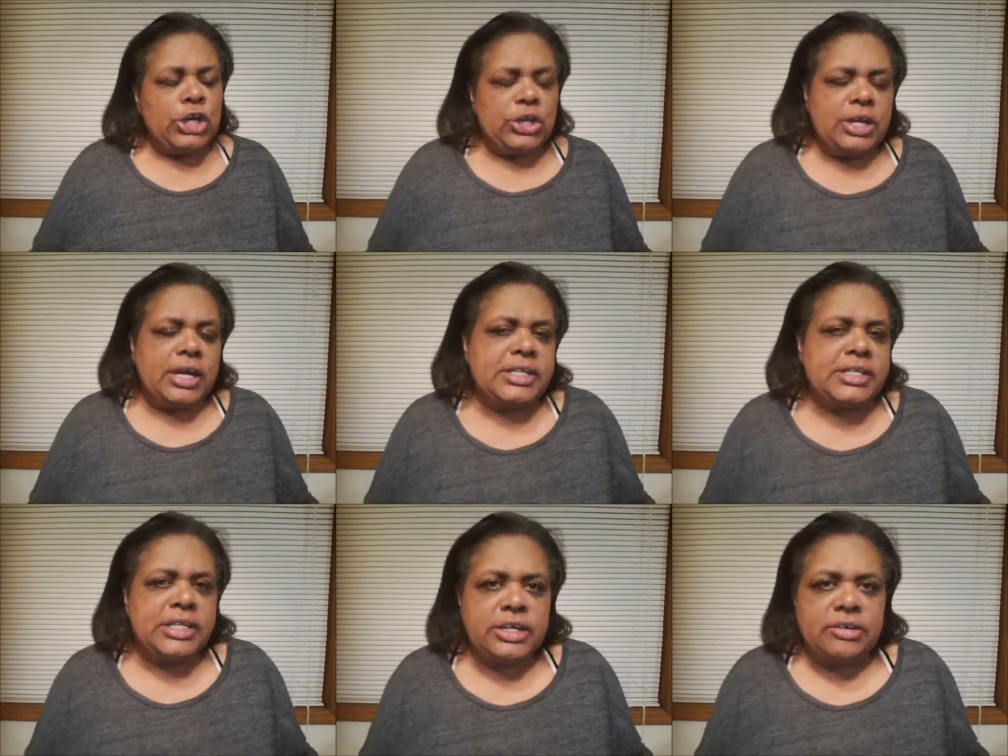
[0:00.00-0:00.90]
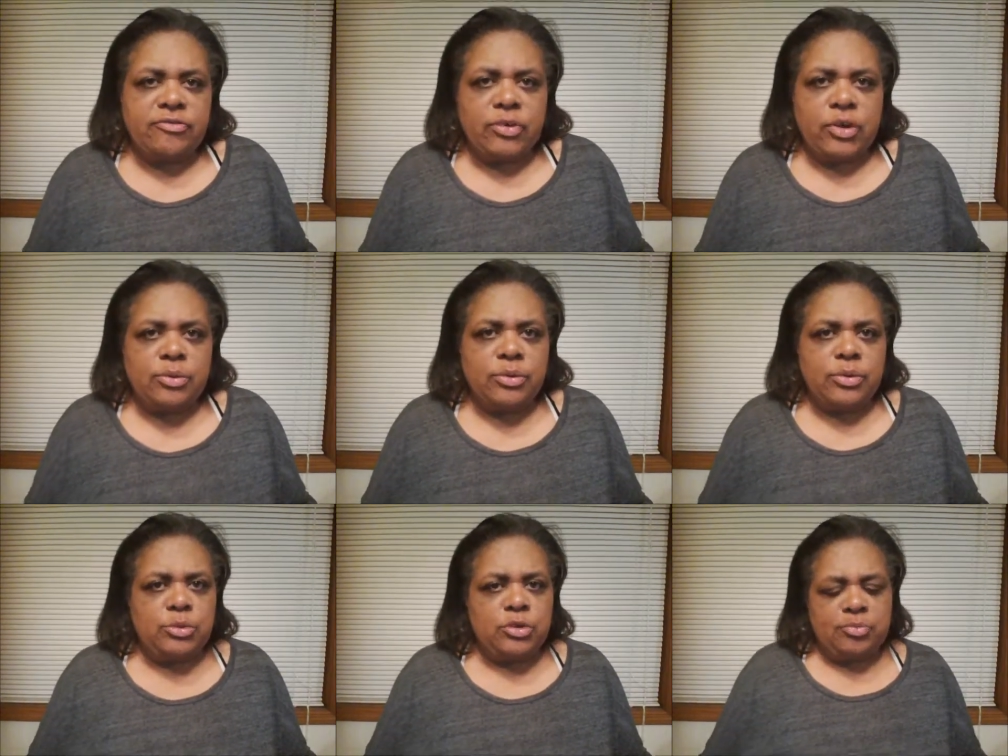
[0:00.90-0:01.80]
you're not seeing good forward
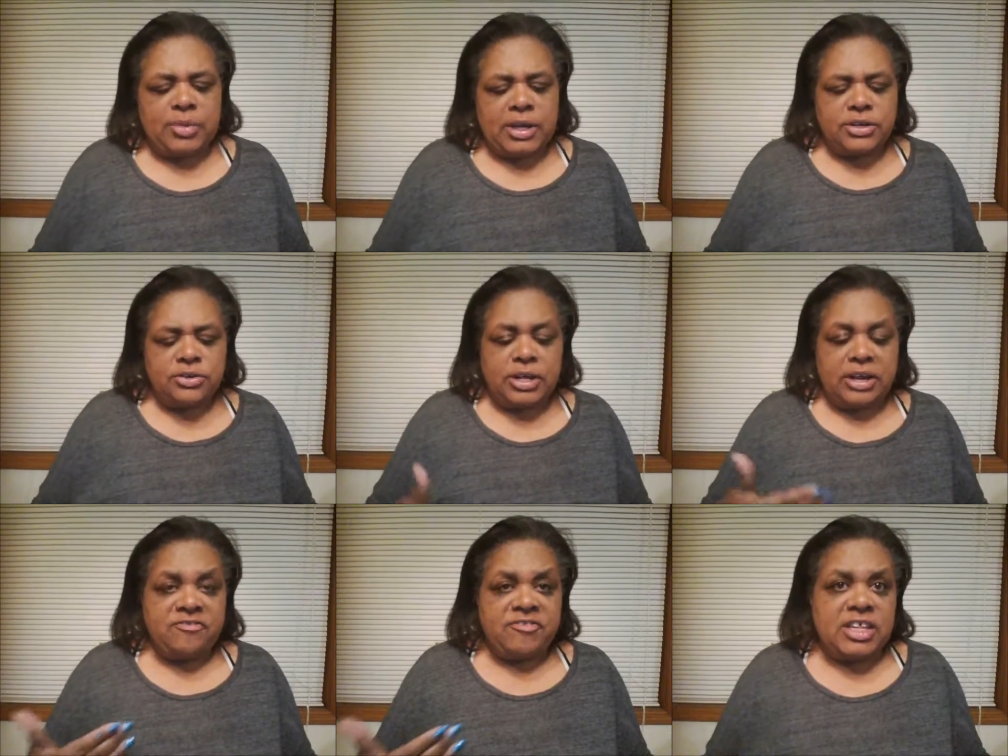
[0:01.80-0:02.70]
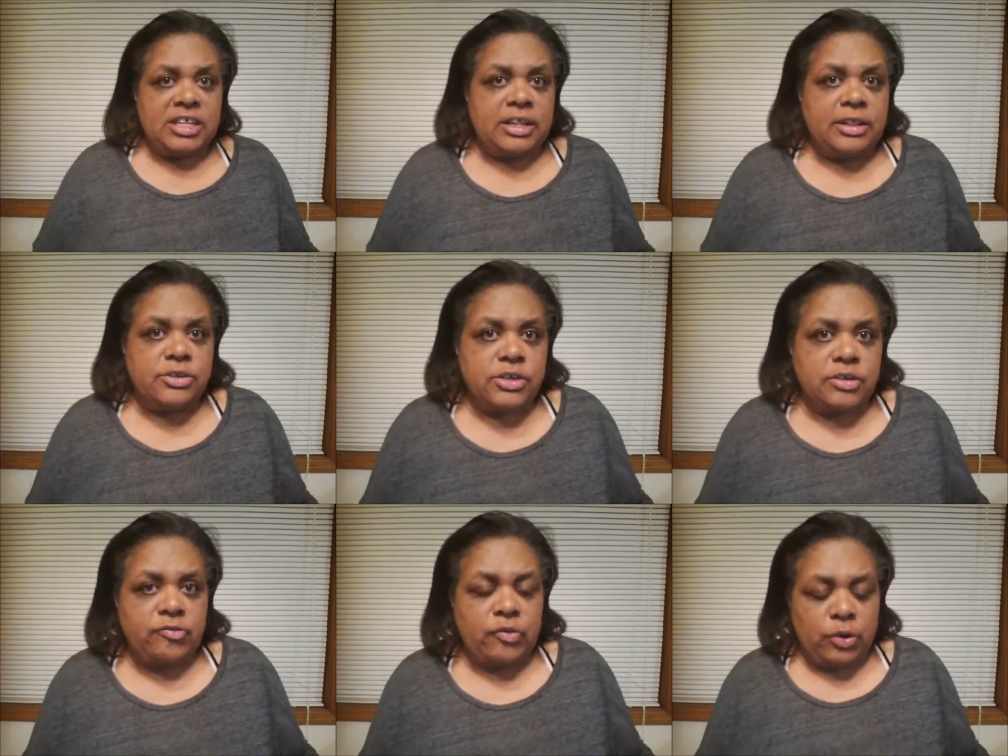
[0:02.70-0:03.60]
movement, or not feeling like there's
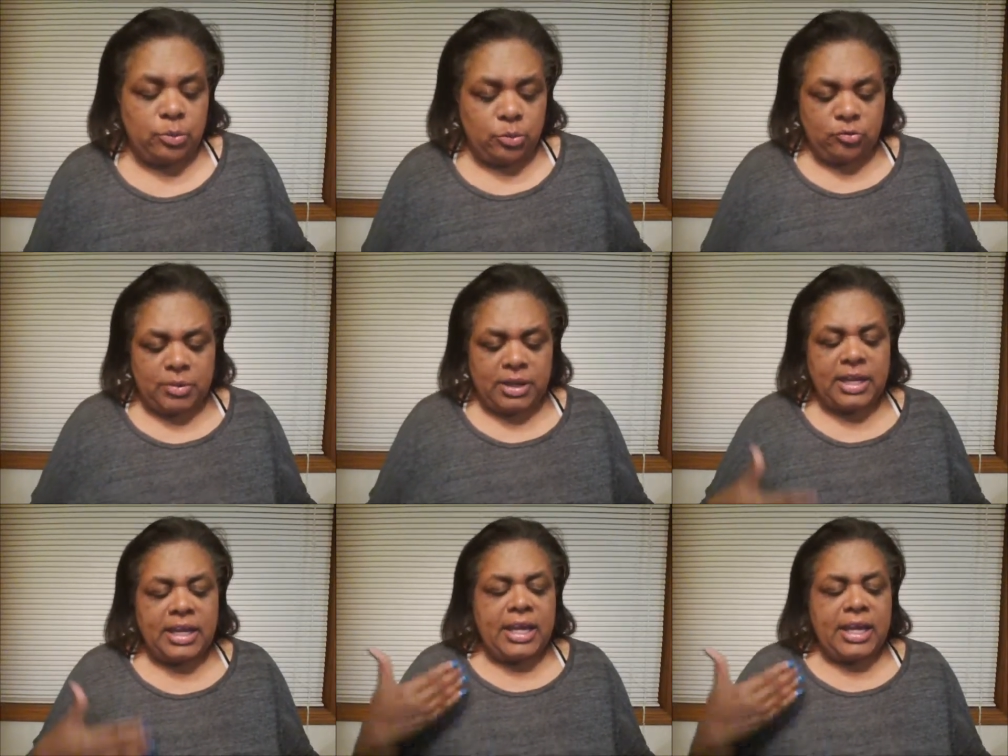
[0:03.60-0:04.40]
good forward movement,